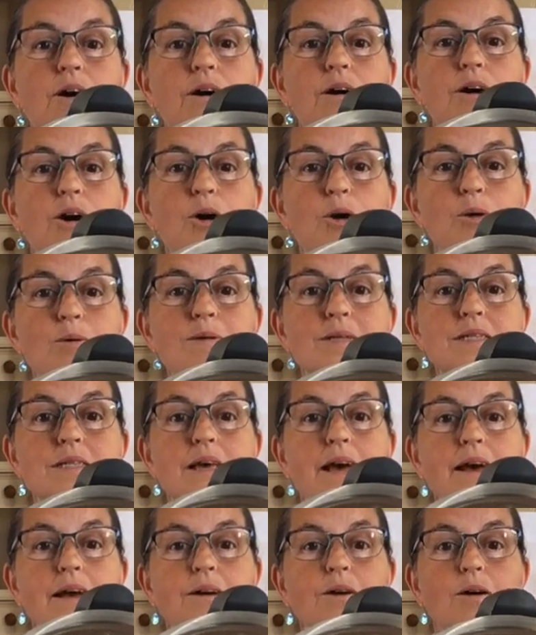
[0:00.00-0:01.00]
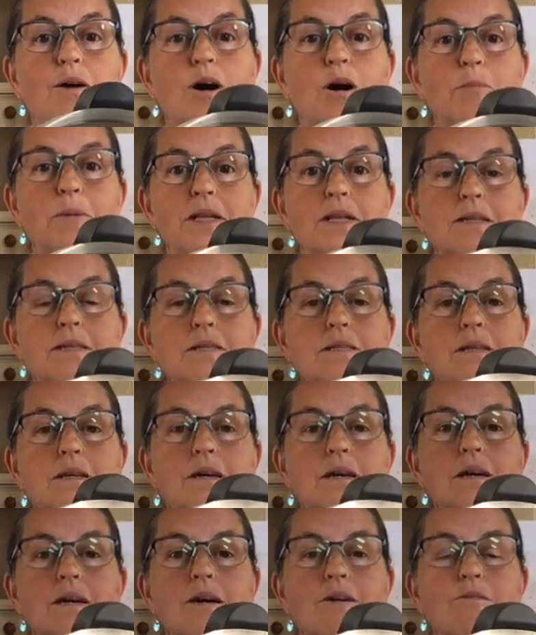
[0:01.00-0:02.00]
oats and almonds.
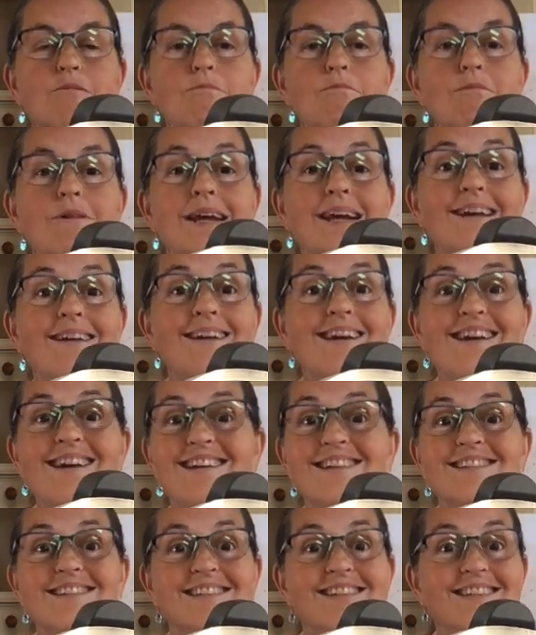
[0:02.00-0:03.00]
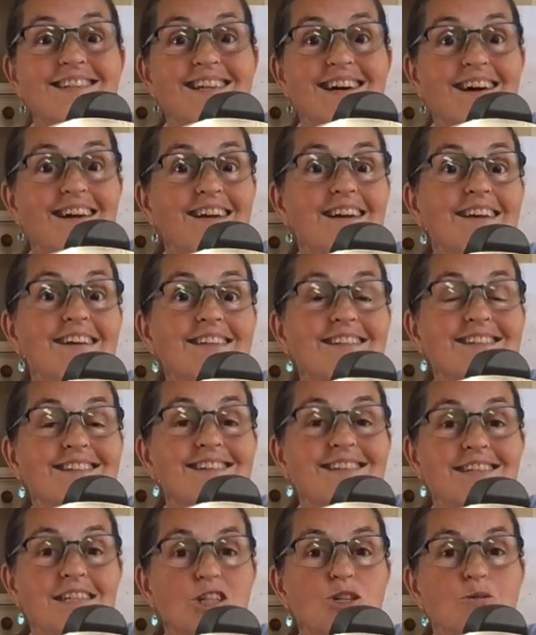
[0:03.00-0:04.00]
Really easily done, it's
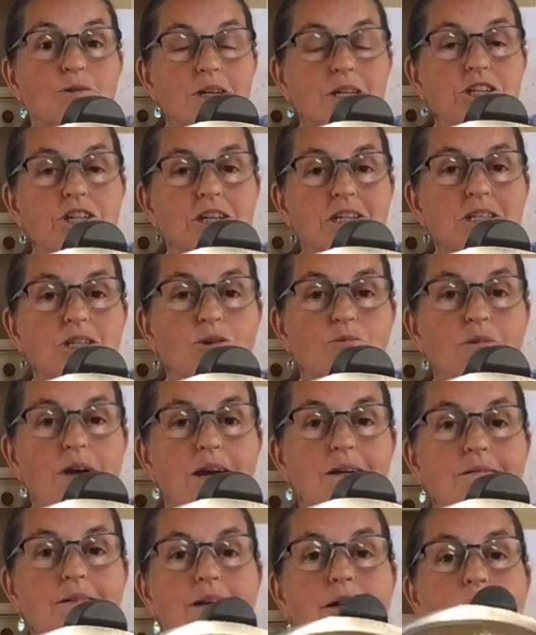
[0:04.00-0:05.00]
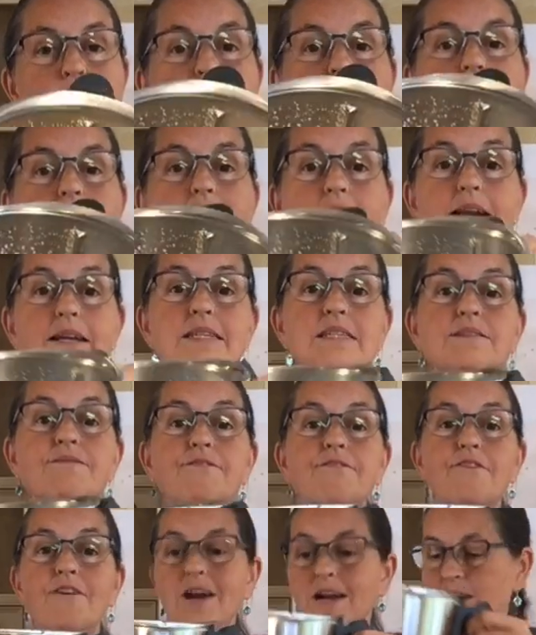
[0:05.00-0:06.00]
literally just ground up and it's
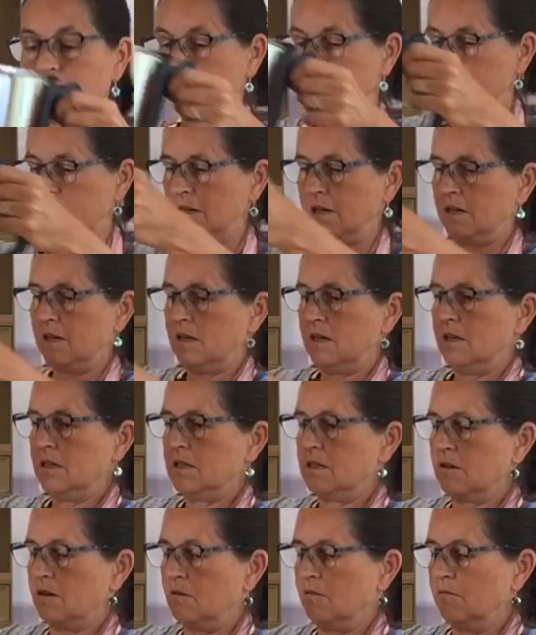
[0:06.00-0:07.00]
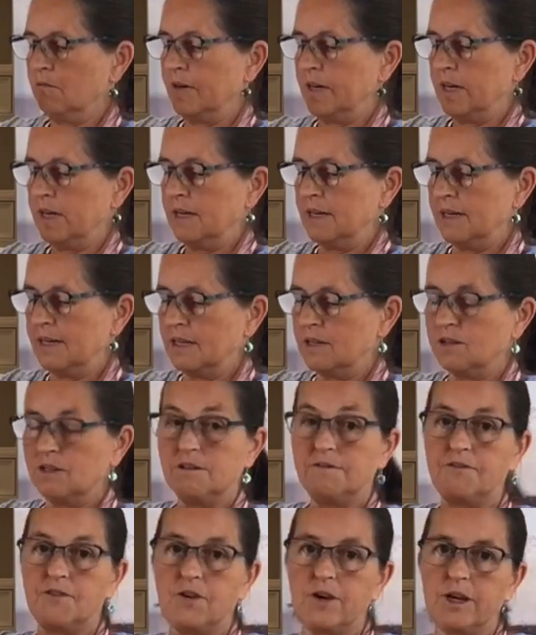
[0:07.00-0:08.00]
fresh, so really good
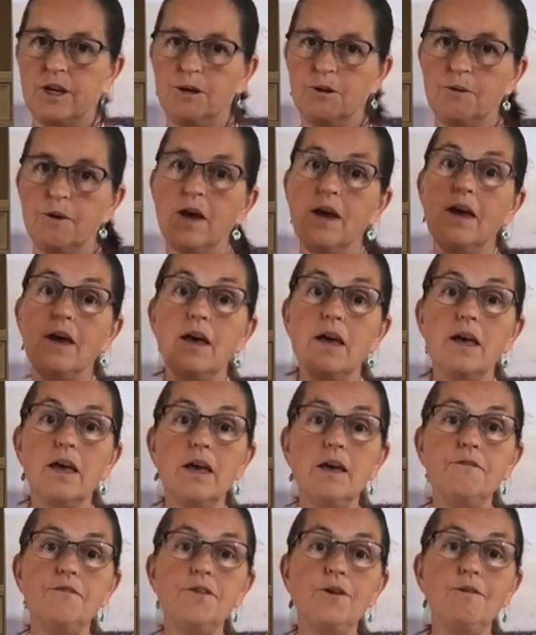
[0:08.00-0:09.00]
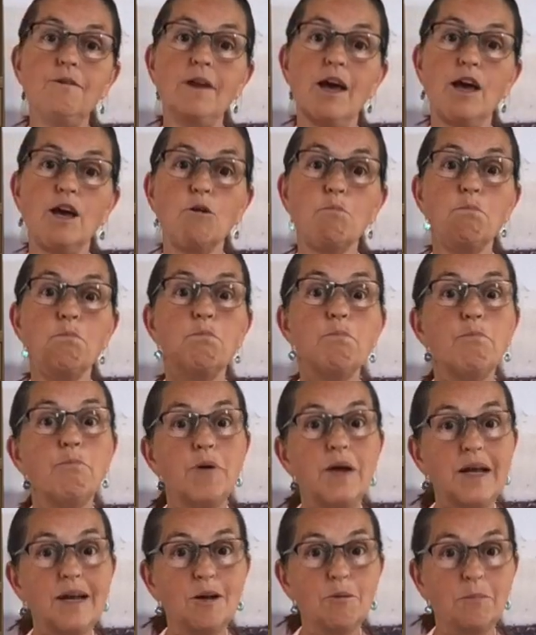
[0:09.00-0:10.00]
for you. If you like
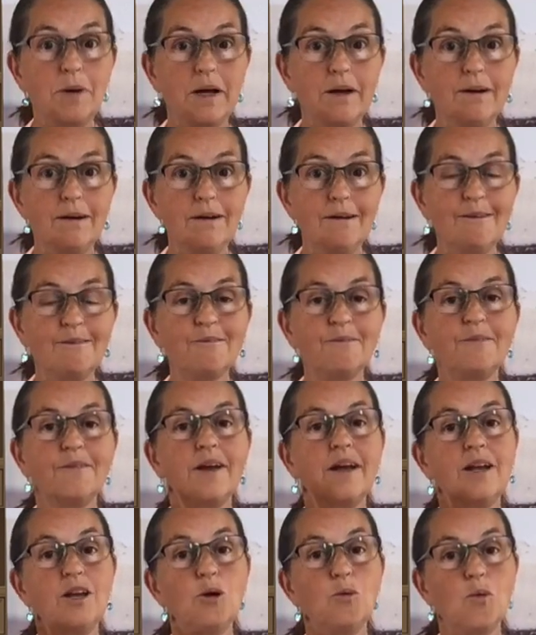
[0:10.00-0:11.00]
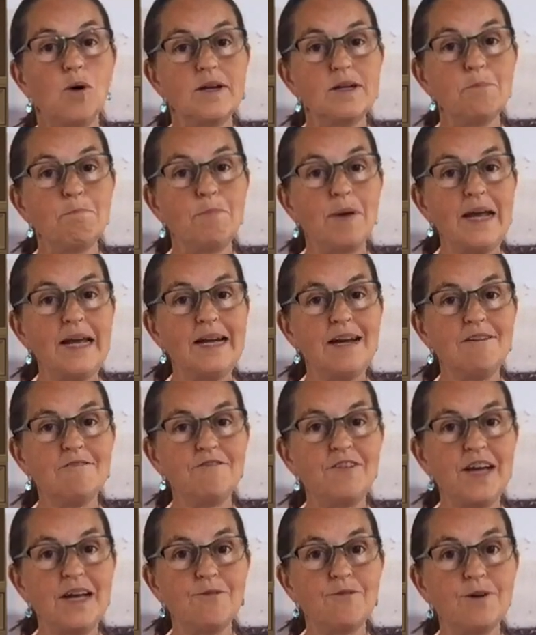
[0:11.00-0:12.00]
peanut butter and you want a peanut
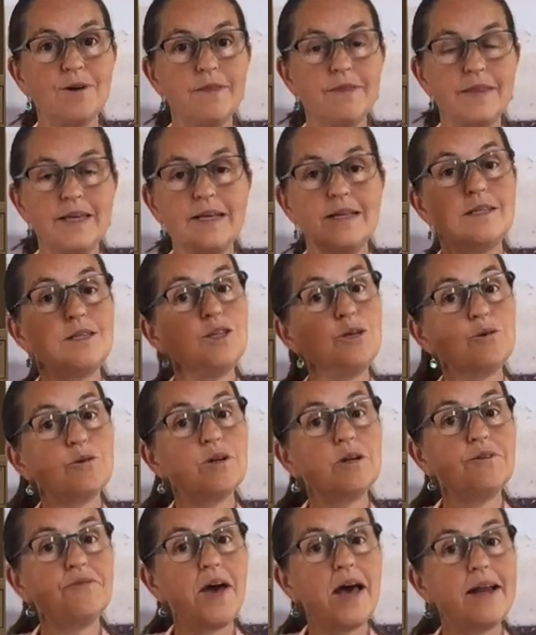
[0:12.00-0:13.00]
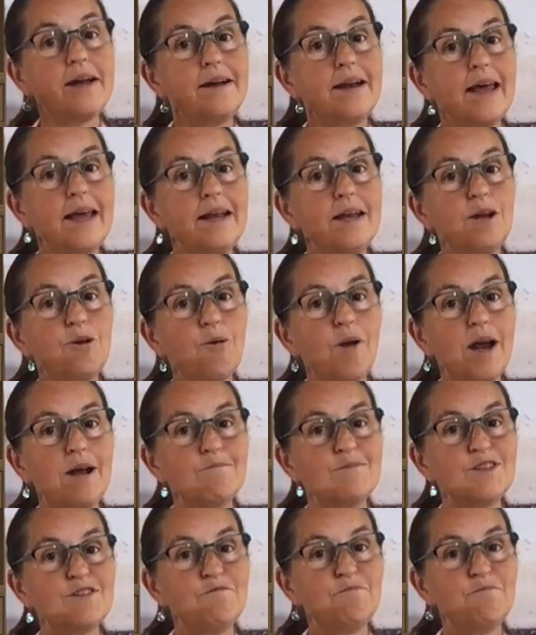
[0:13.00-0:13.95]
flavor in these, you could have added 80 grams of